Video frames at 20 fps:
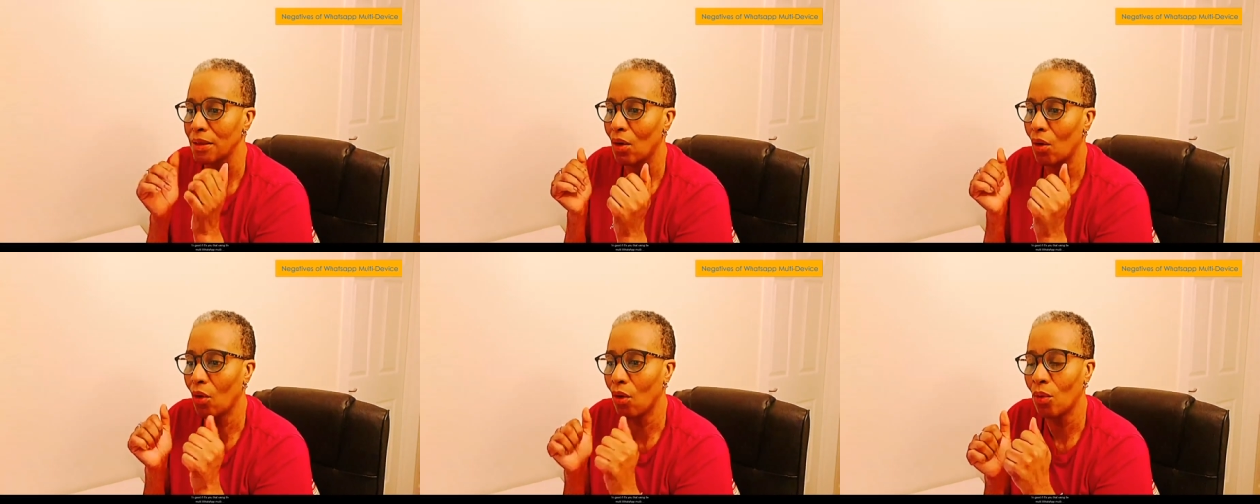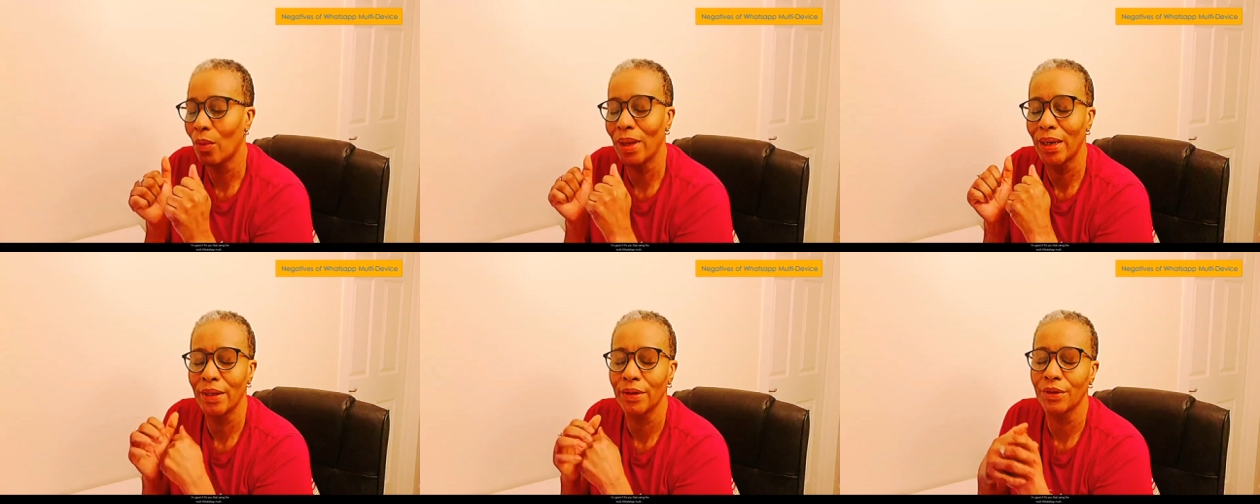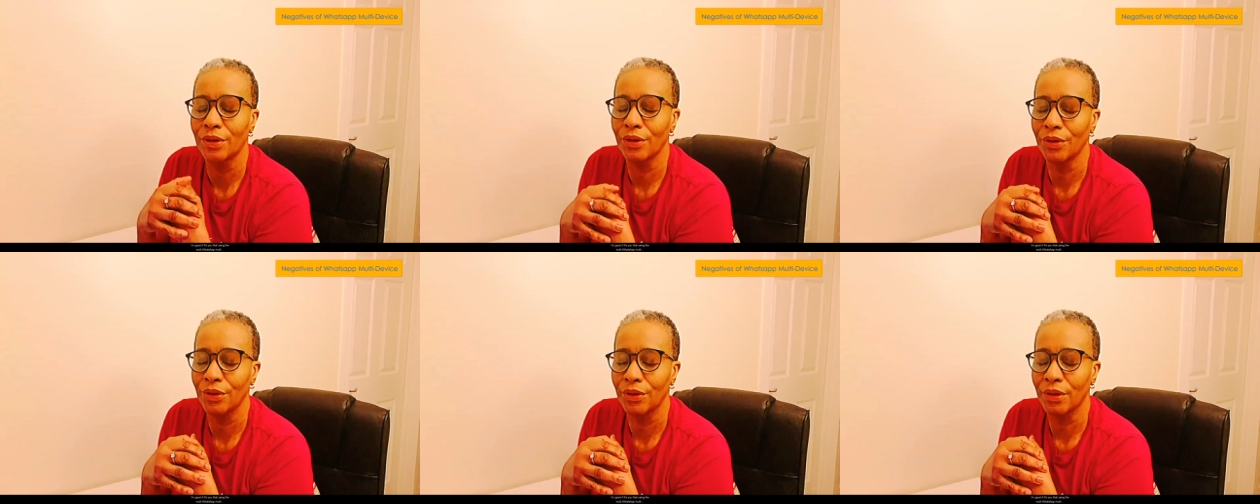all well
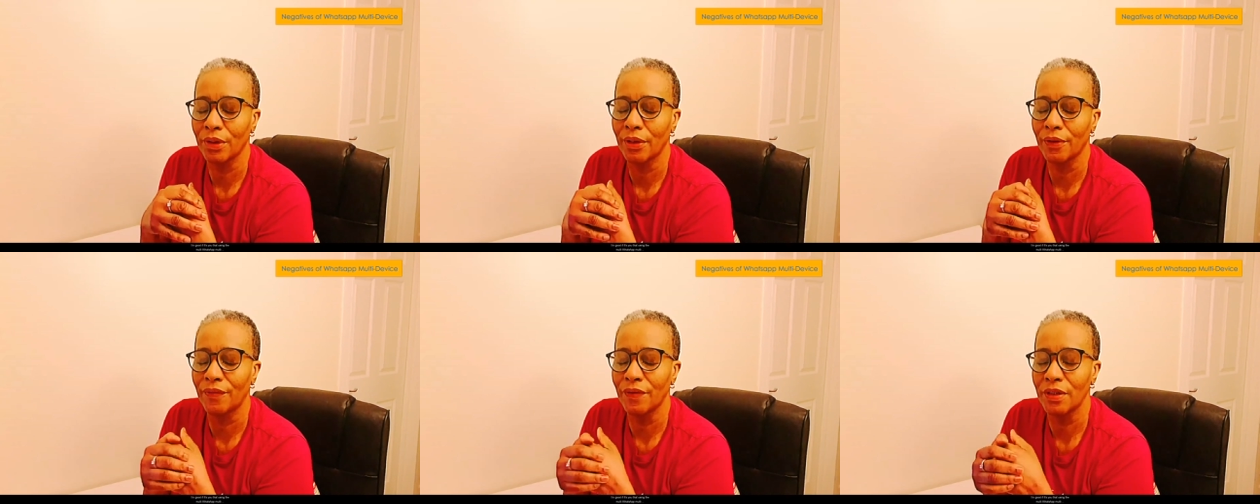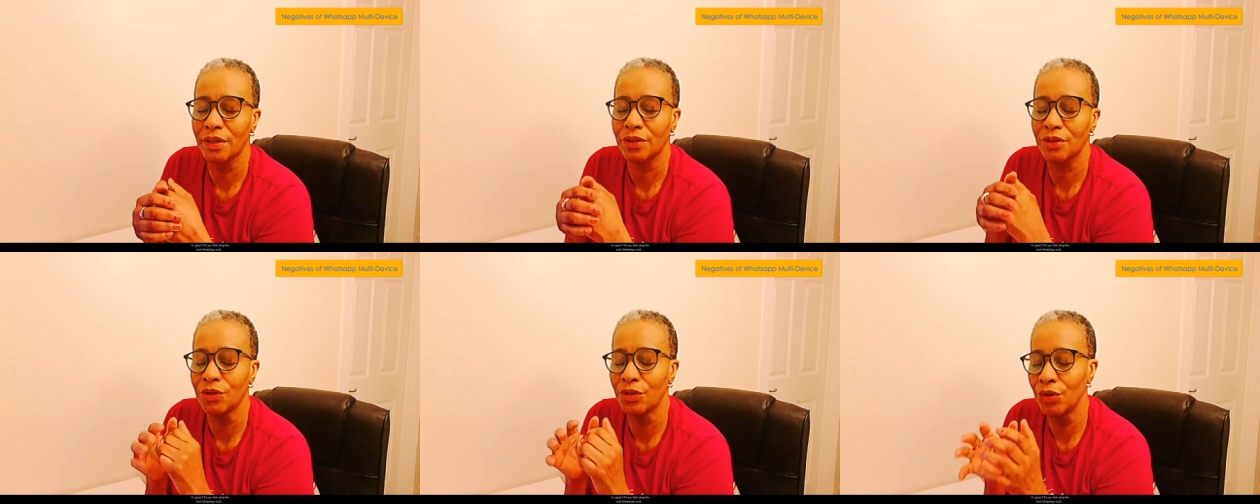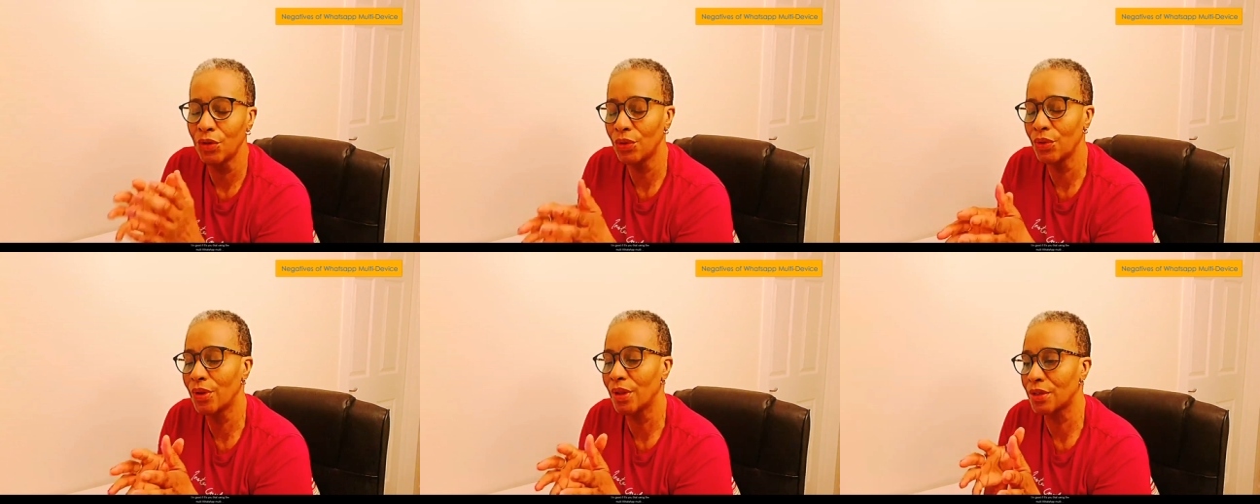and good if it's
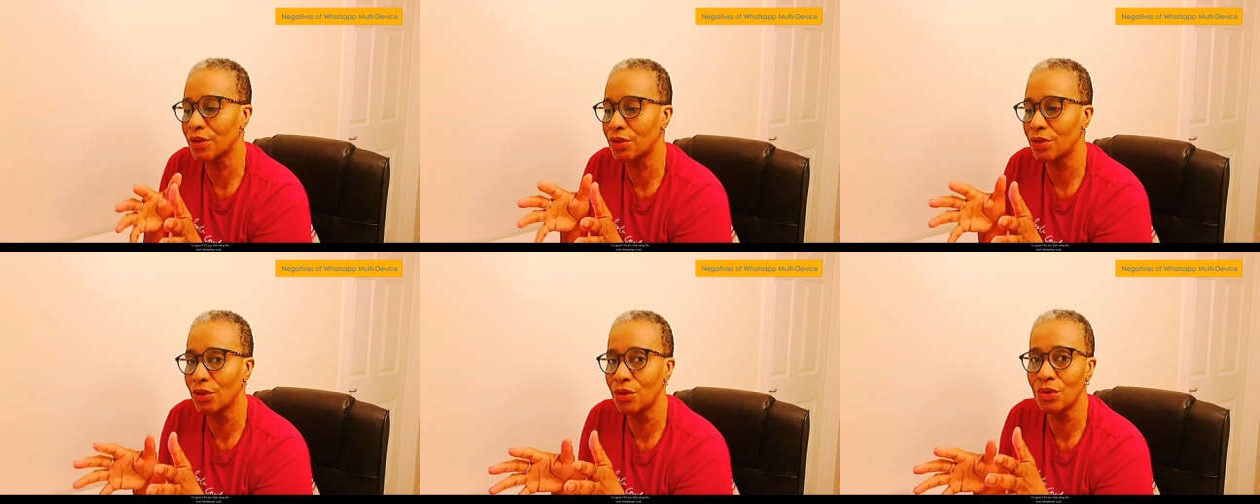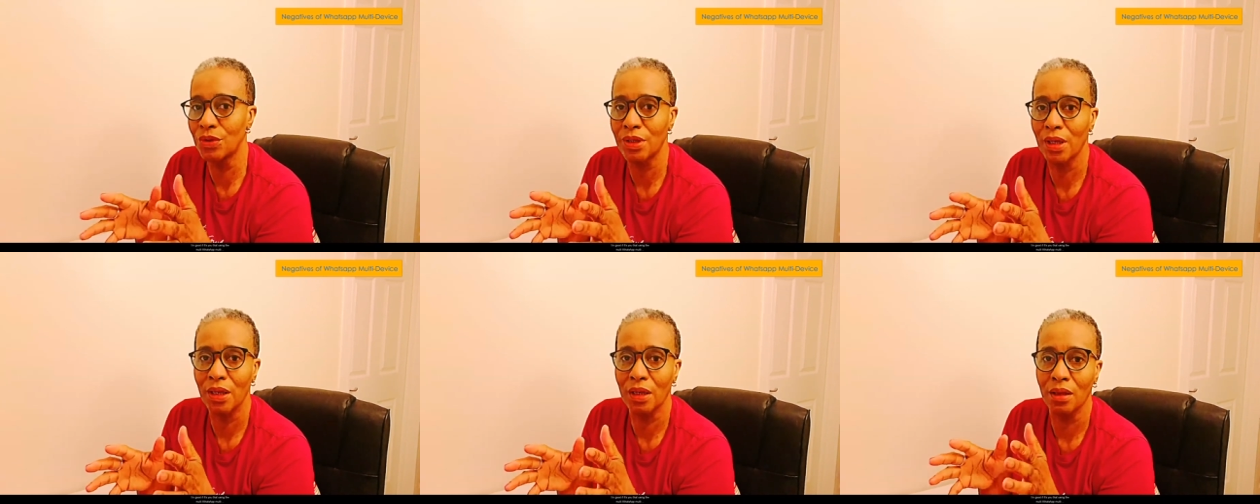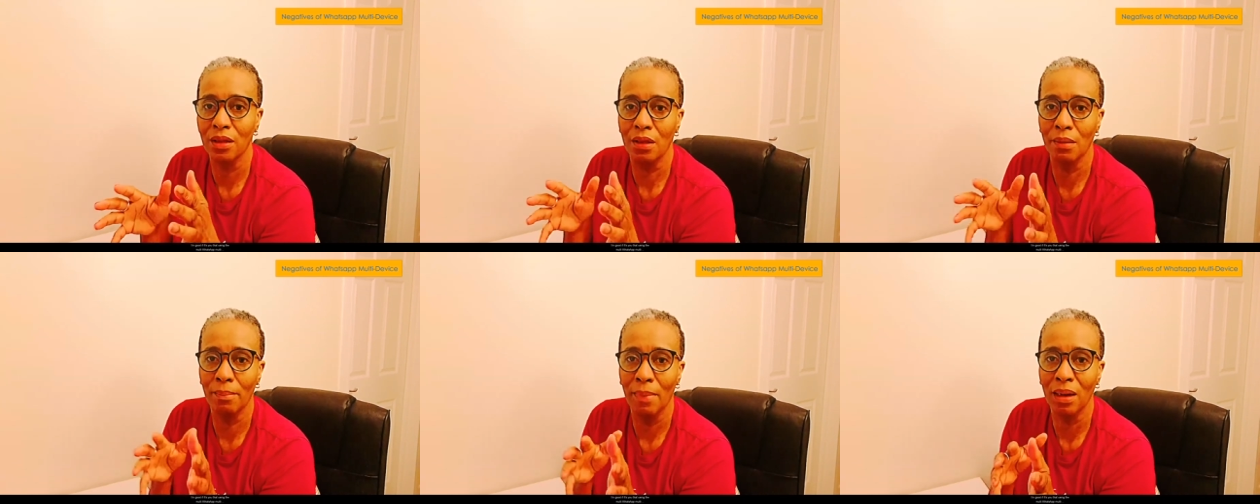you that's
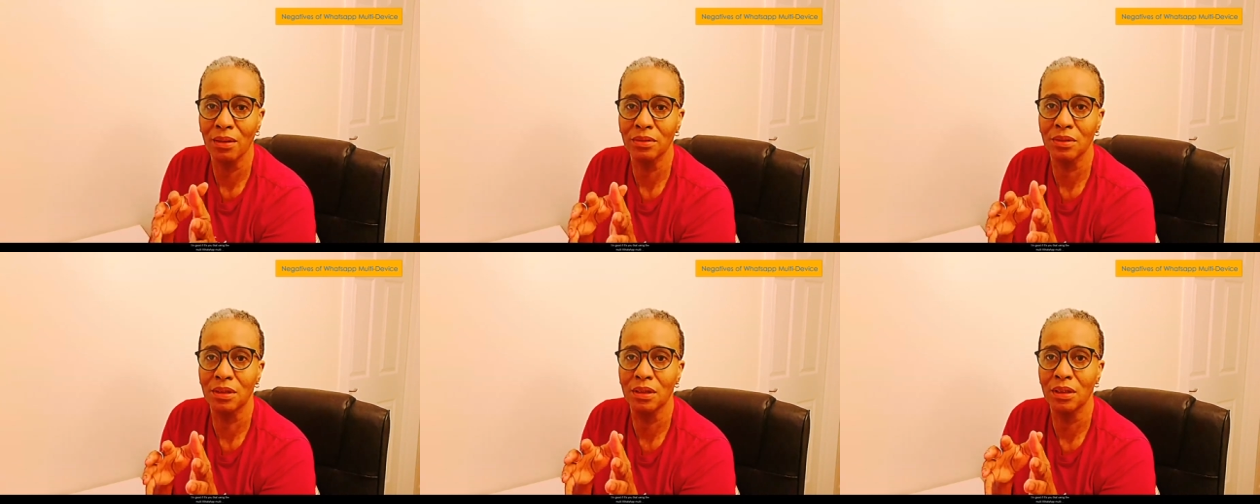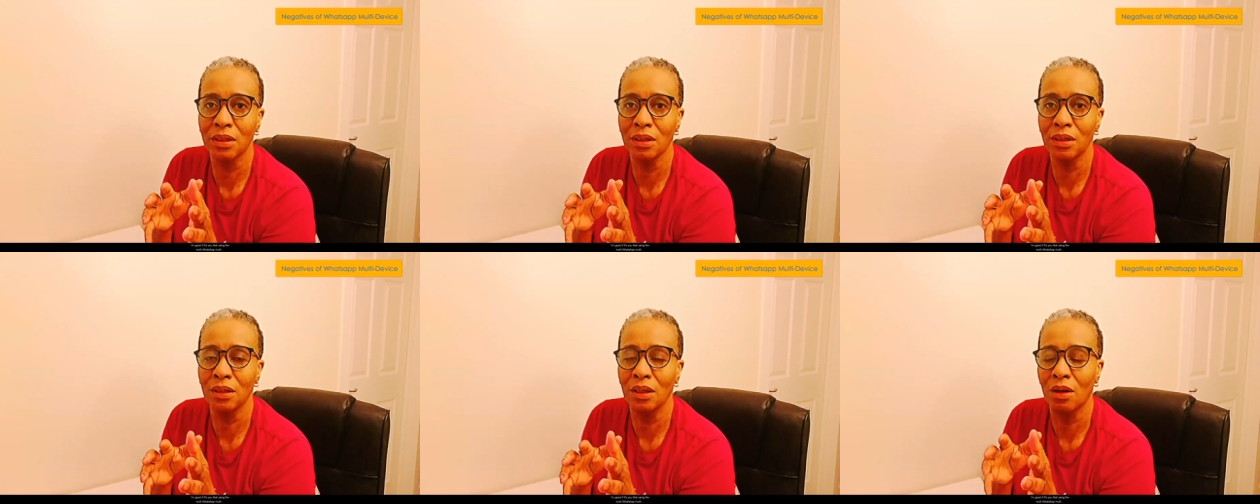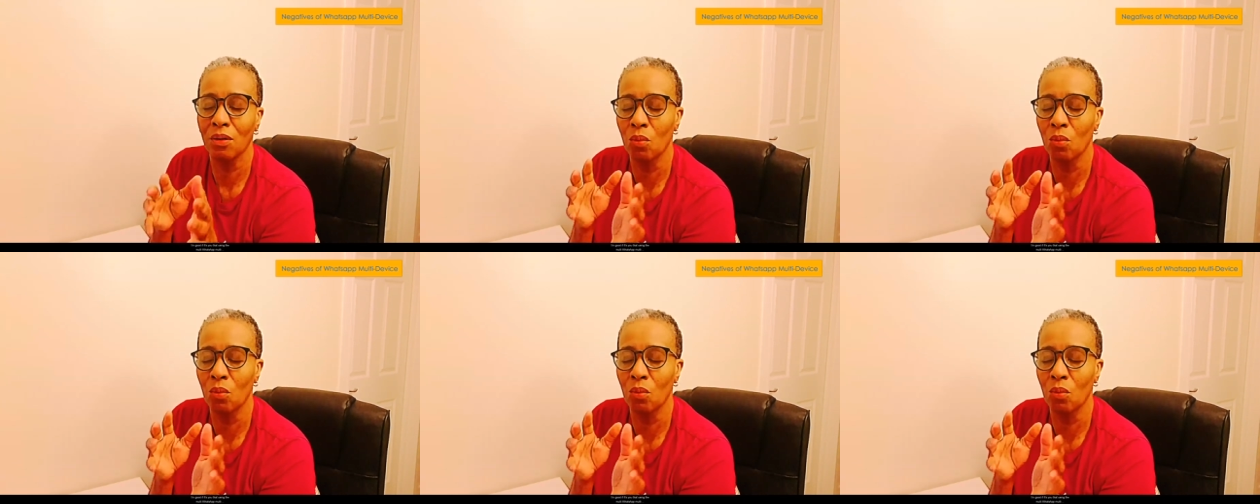using the multi